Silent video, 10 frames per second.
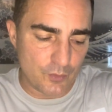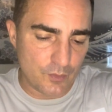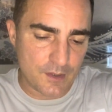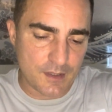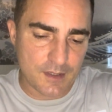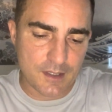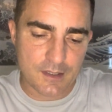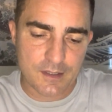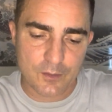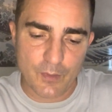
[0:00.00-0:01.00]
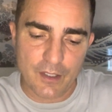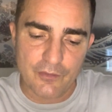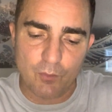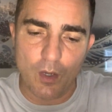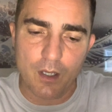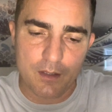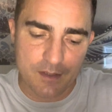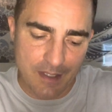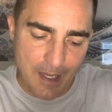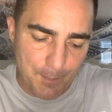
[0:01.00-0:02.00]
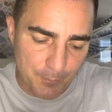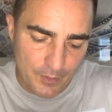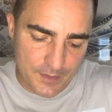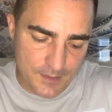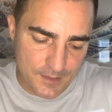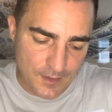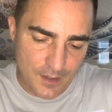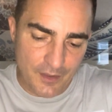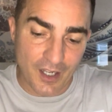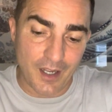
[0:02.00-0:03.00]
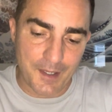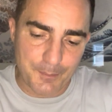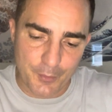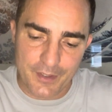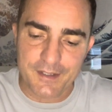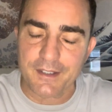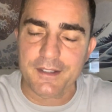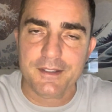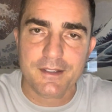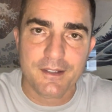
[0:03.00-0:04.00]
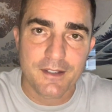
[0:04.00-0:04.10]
This is this Queen of Wands, the Empress, the High Priestess.